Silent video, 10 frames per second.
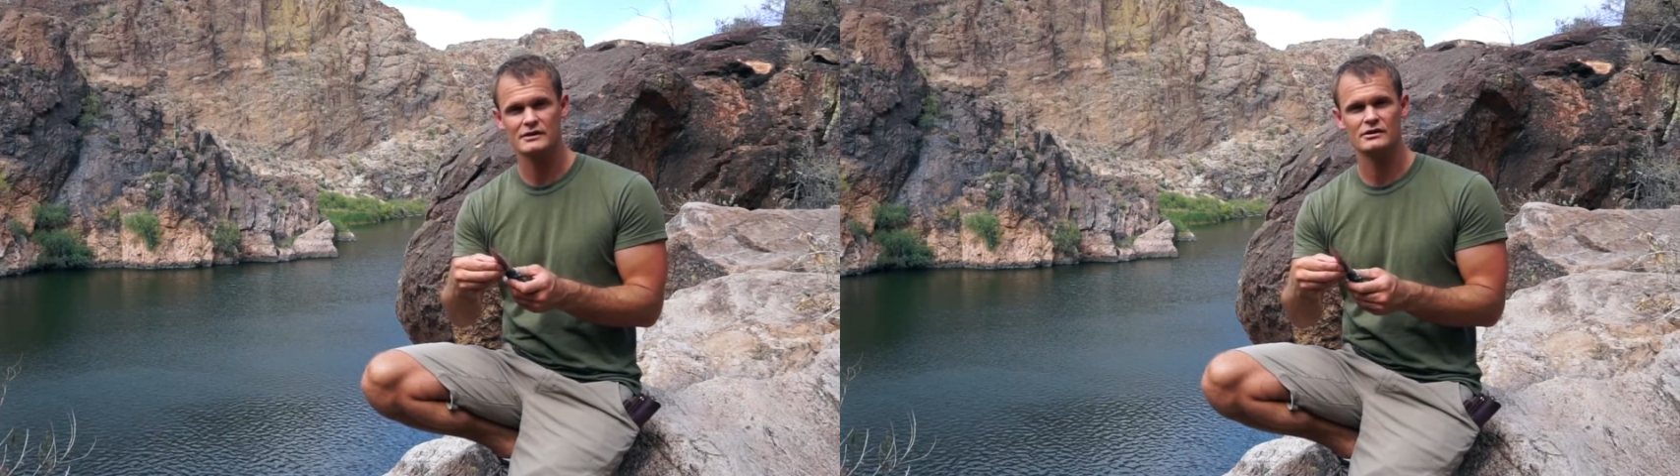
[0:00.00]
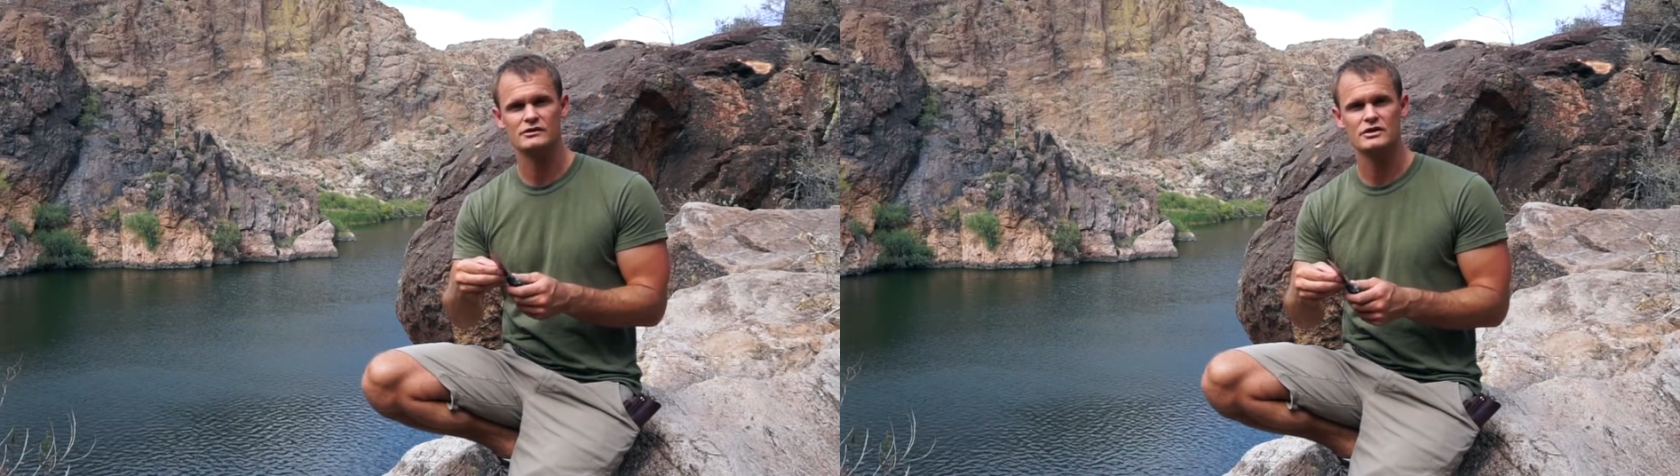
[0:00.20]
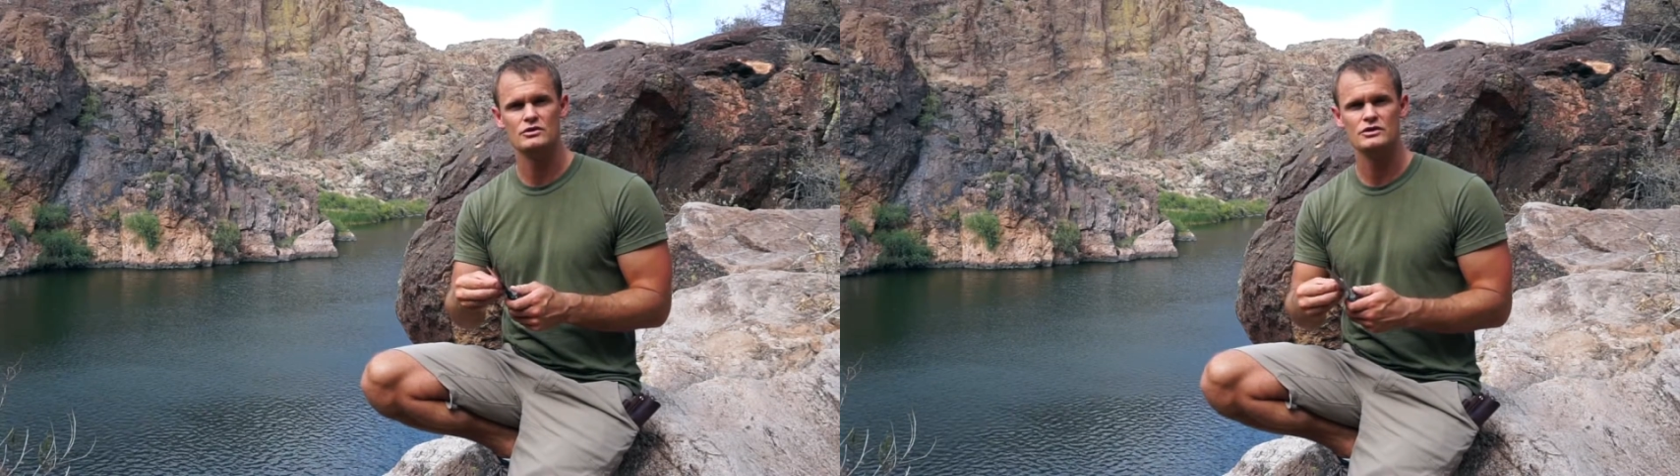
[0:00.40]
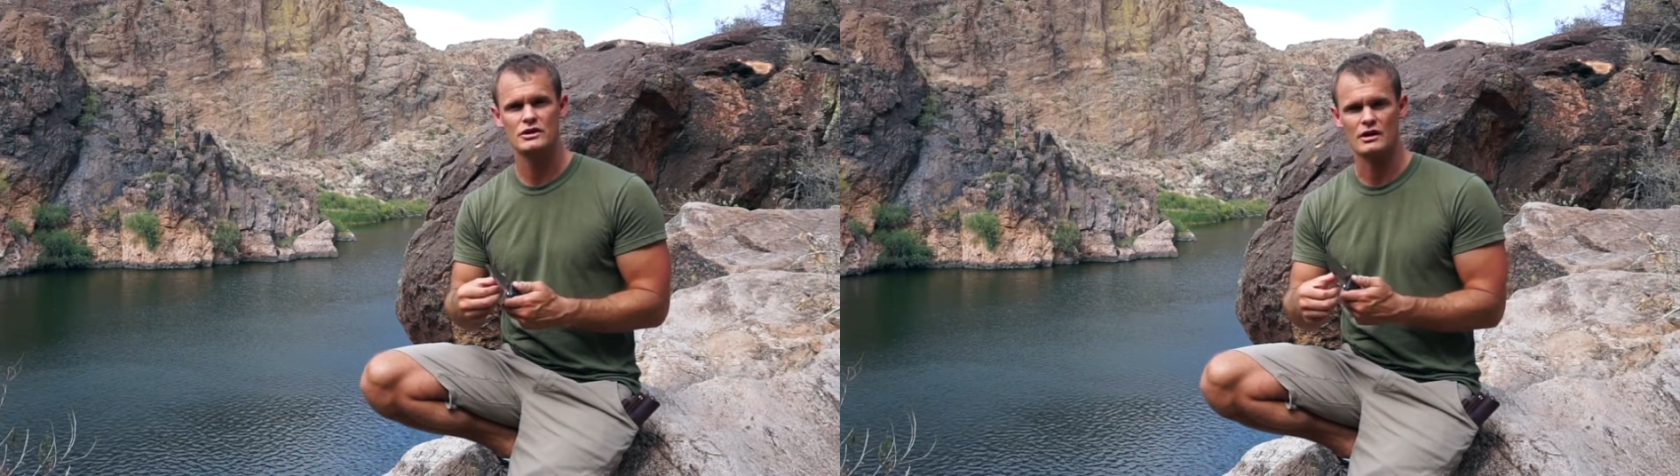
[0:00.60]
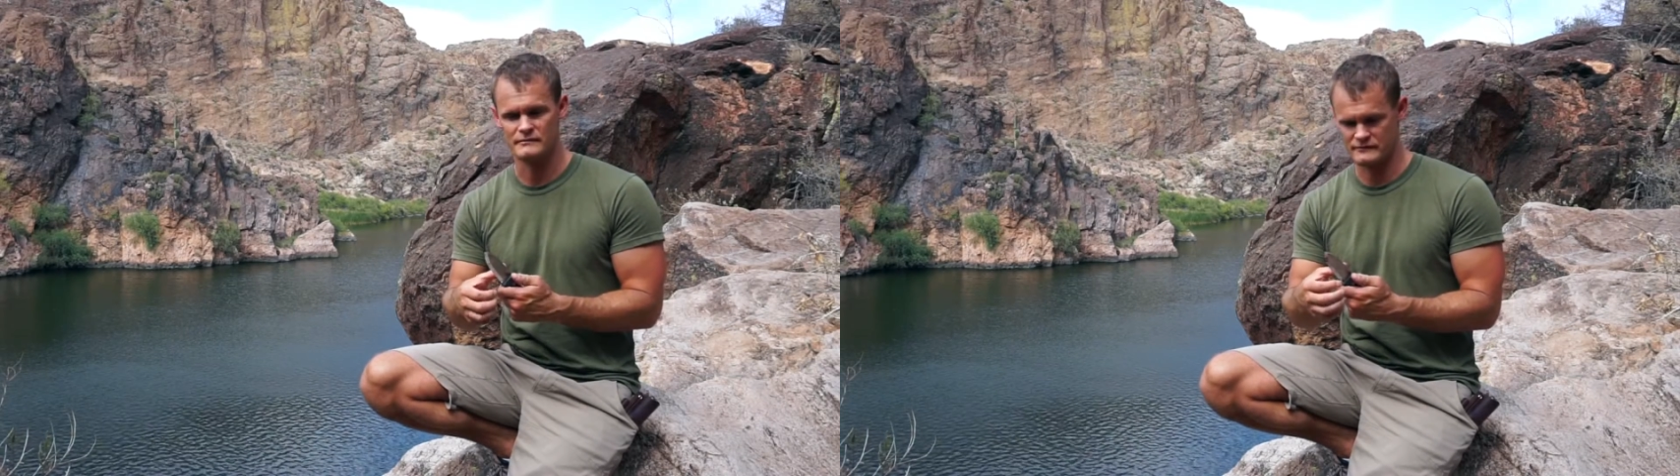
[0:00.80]
little too
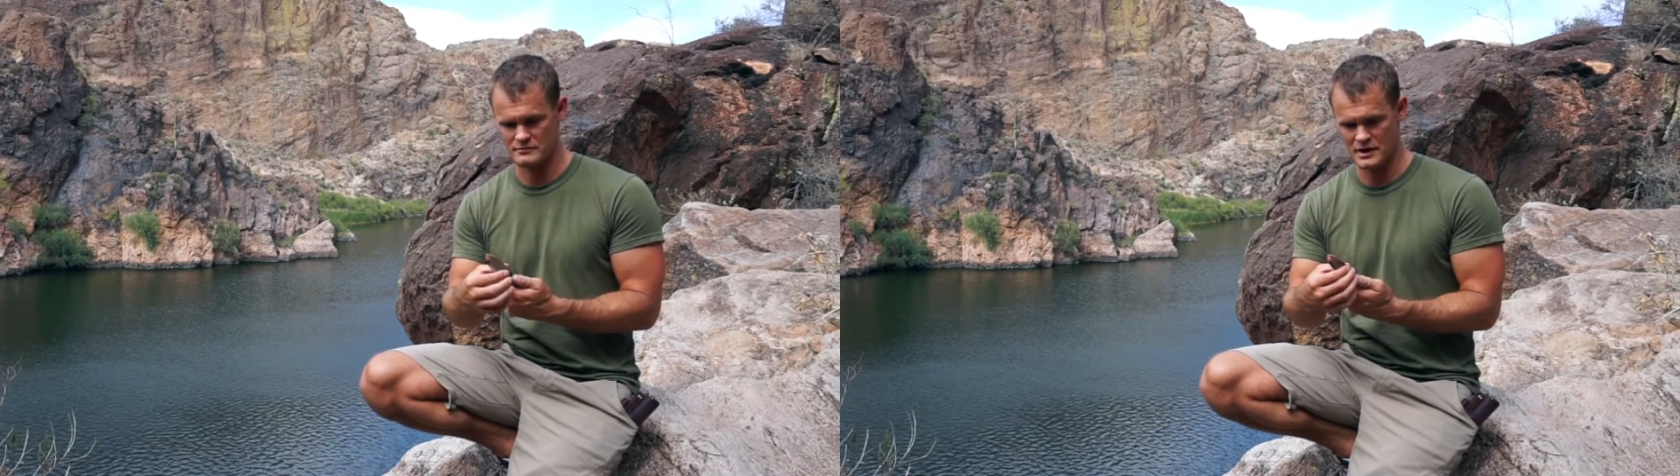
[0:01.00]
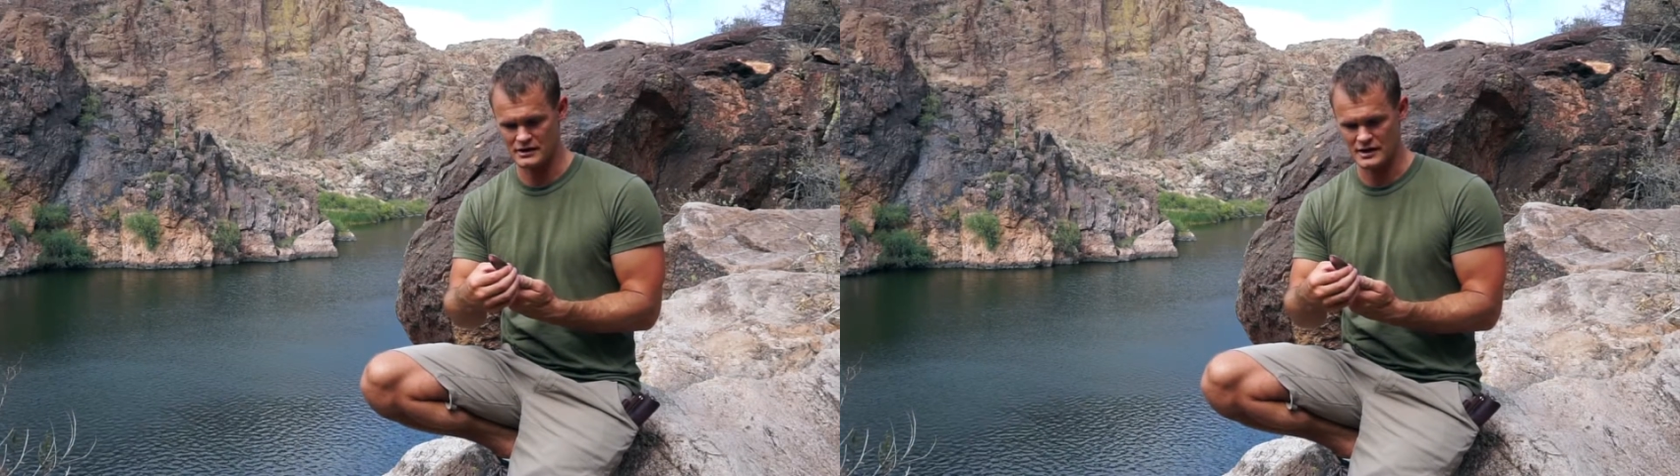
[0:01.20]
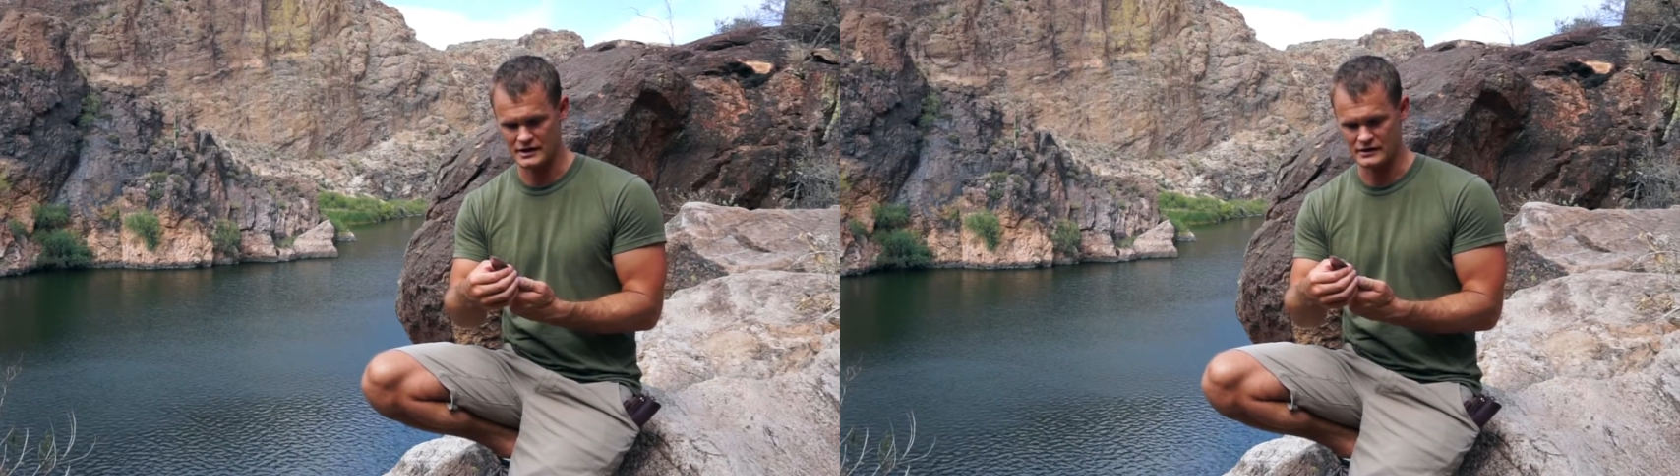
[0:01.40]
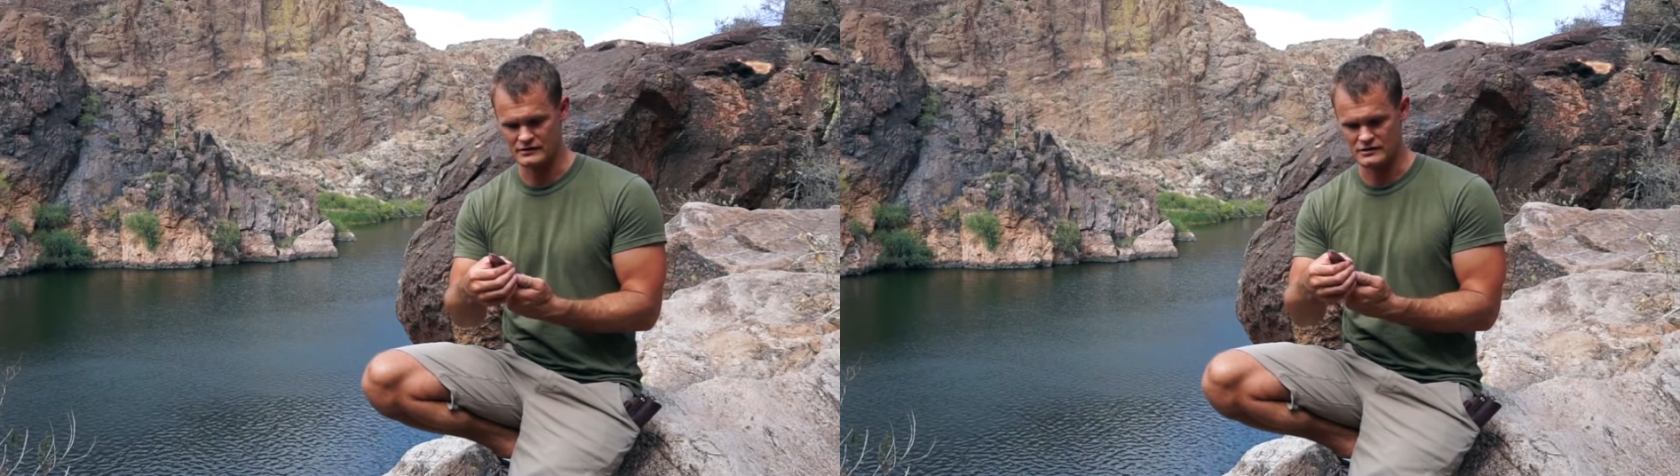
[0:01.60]
sharp for my liking.